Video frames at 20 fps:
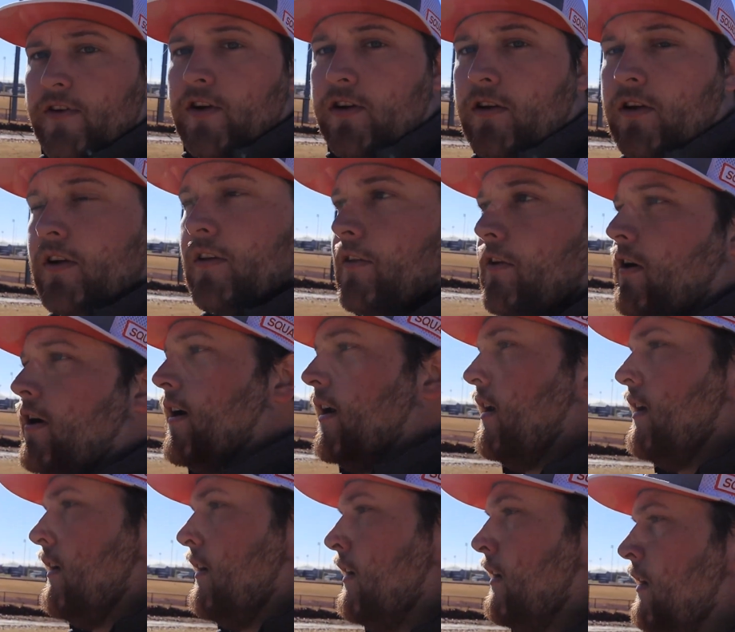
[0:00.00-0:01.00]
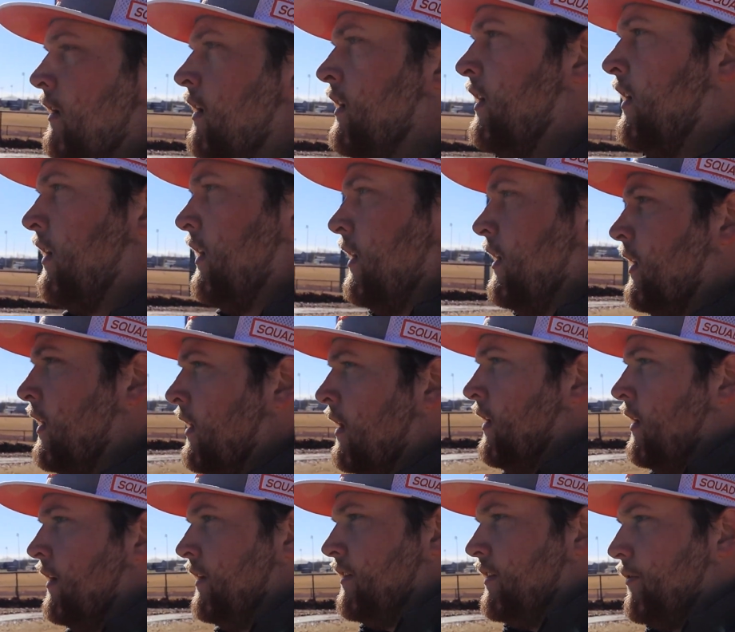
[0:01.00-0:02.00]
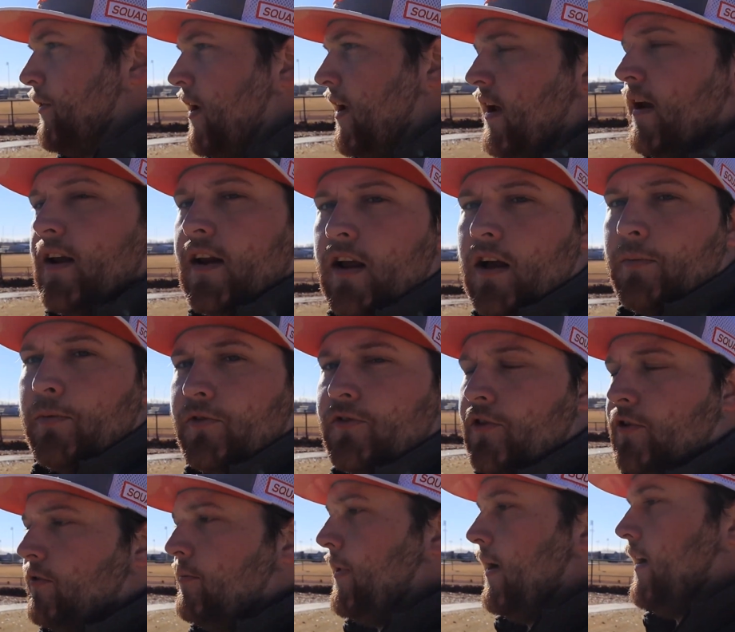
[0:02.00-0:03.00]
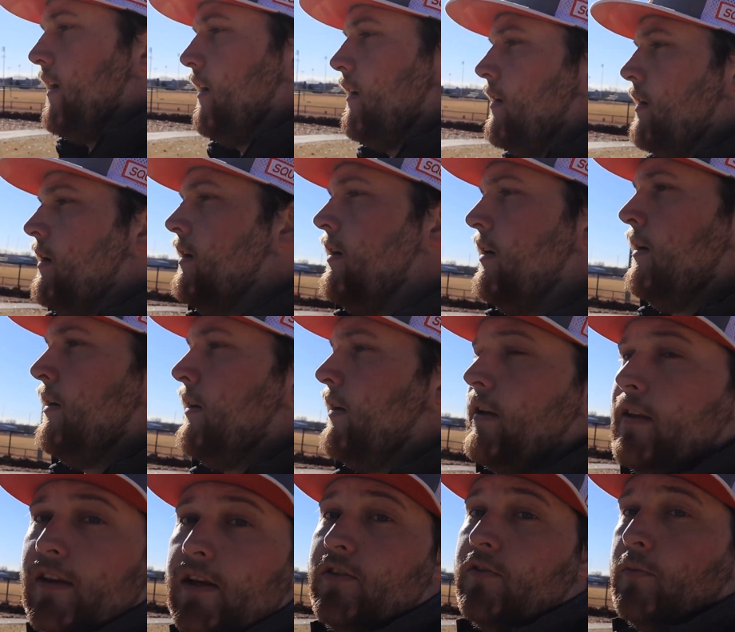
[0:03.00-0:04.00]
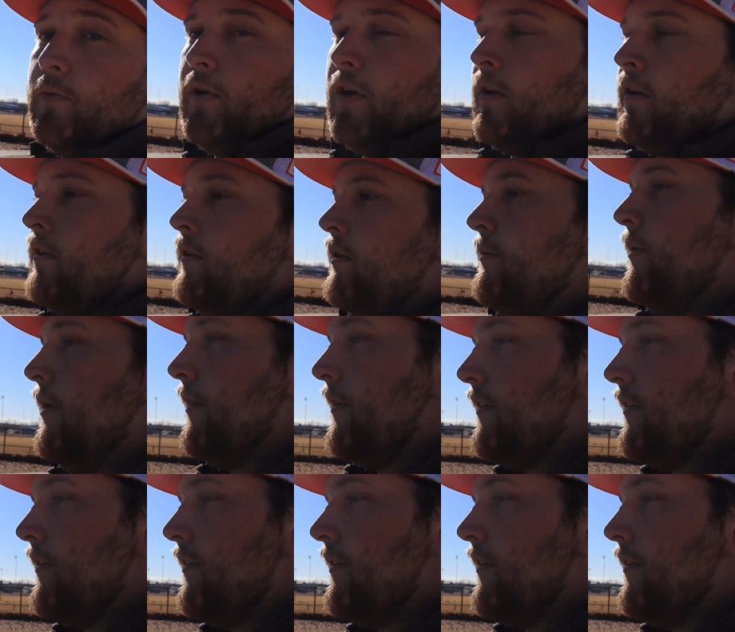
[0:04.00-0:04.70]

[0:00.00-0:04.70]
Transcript: have a good look at the green. See if we can't get a couple strokes back here. At least one, to